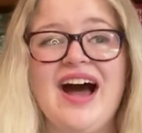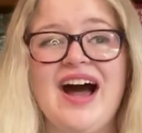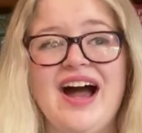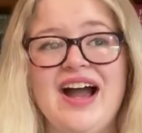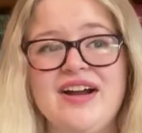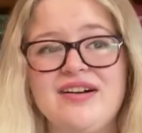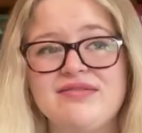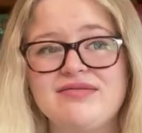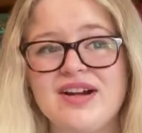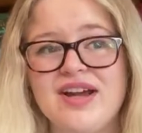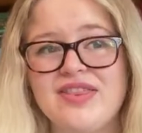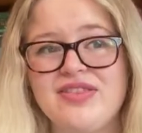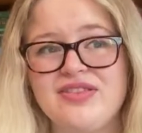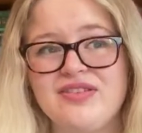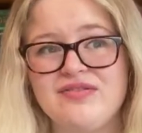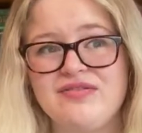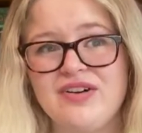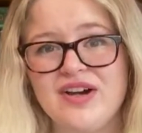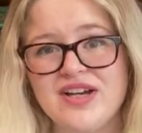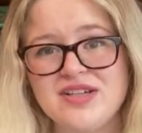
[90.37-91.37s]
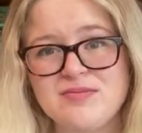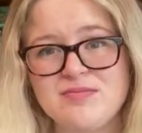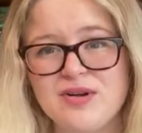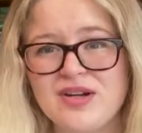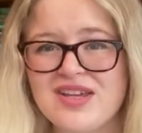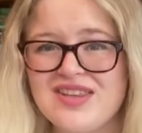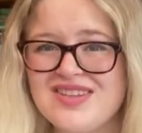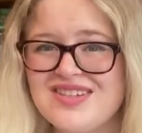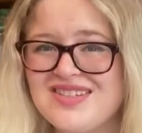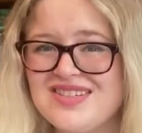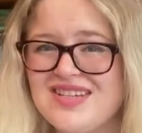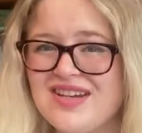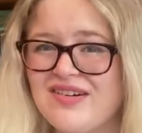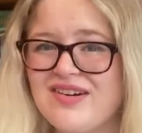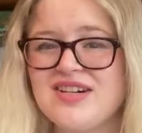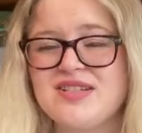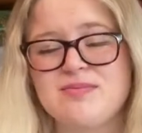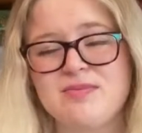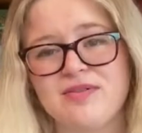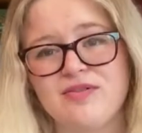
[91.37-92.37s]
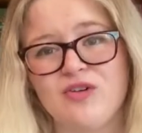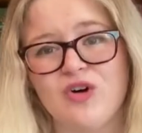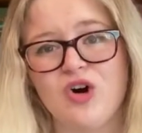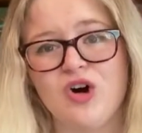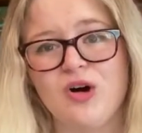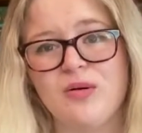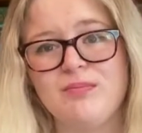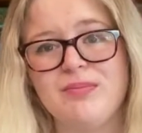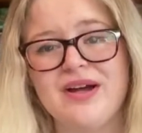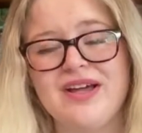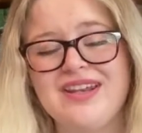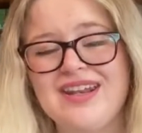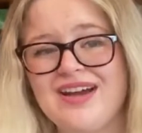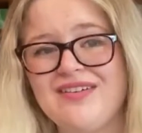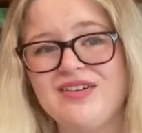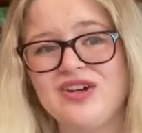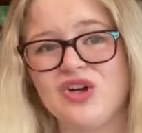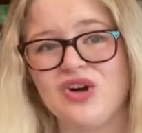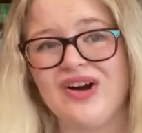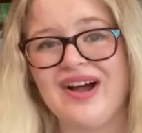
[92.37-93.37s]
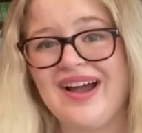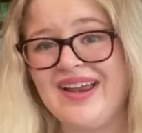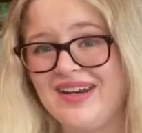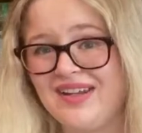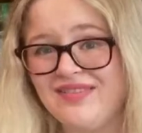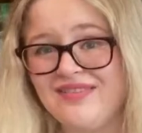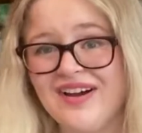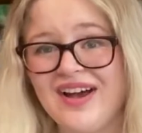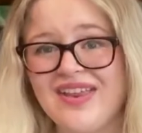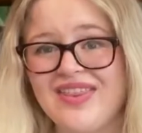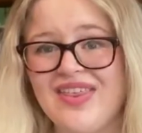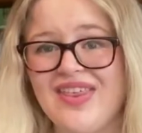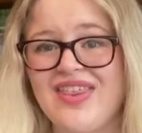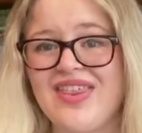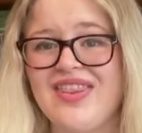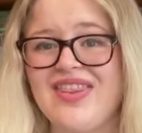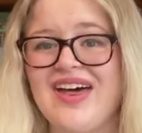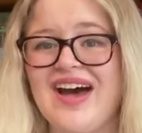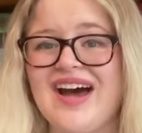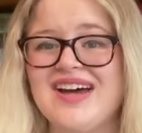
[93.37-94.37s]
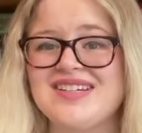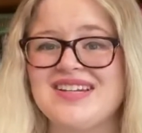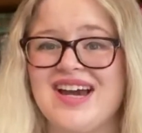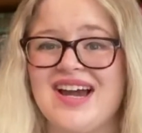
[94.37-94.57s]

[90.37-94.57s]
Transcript: I have read the first book in this series before but never got any further than that.